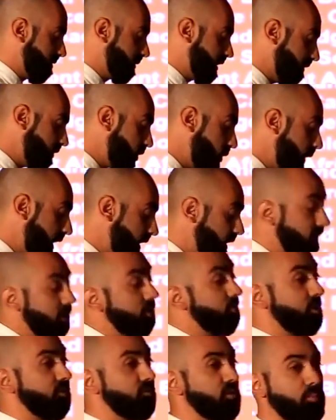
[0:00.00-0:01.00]
and I'm giving away a
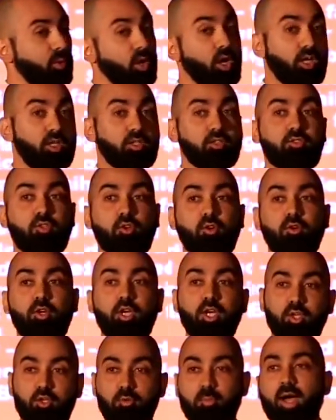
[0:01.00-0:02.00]
little bit of the book. So
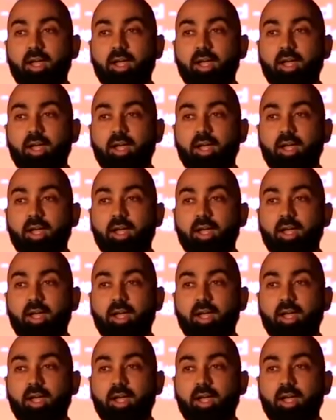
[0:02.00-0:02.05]
you